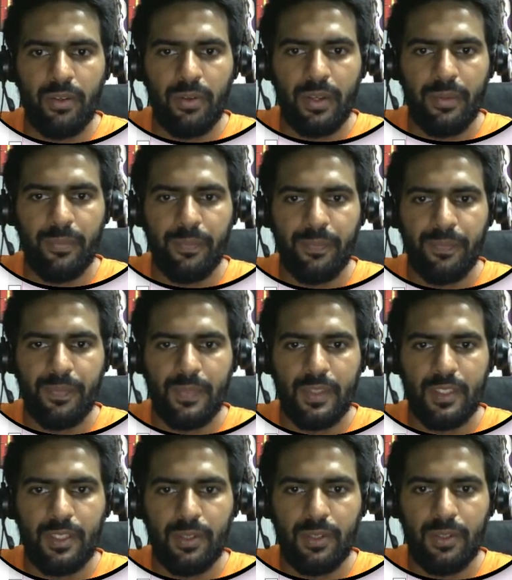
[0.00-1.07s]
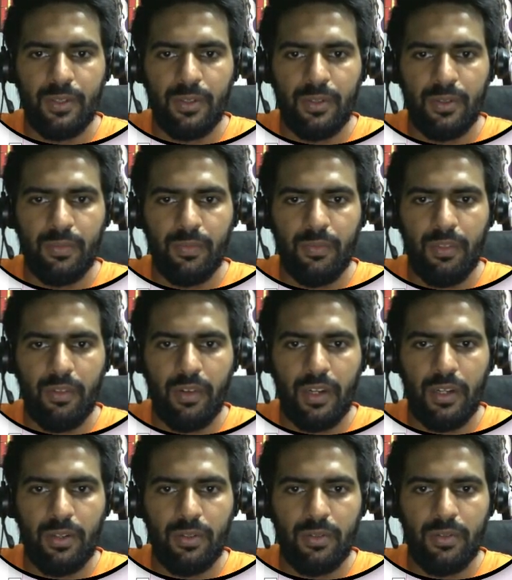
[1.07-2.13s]
Okay, so we will
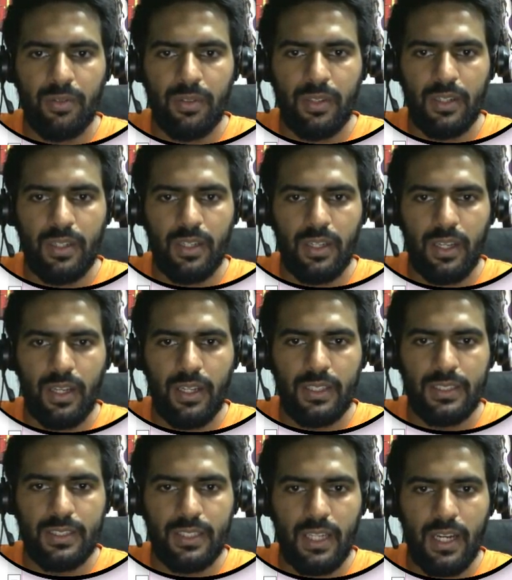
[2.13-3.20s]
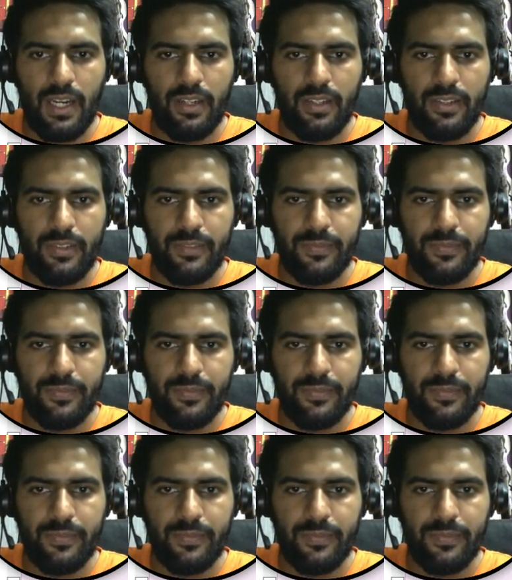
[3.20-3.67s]
do a start